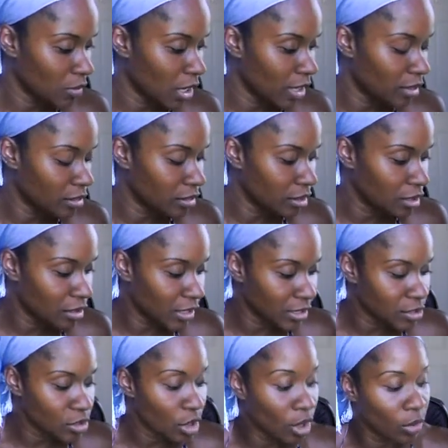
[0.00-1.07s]
I think
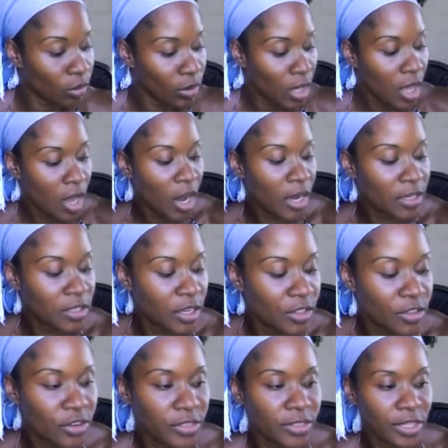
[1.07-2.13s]
that's, oh,
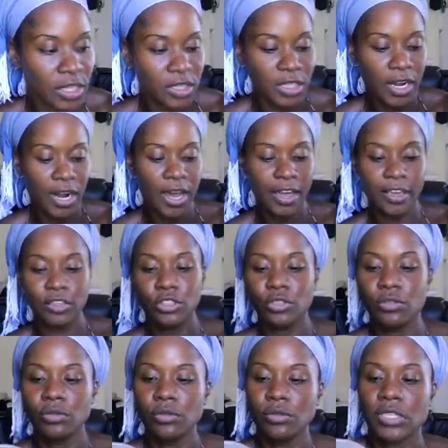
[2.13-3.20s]
another thing that I
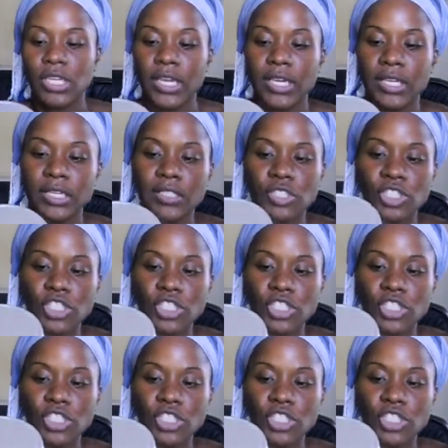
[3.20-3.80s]
use is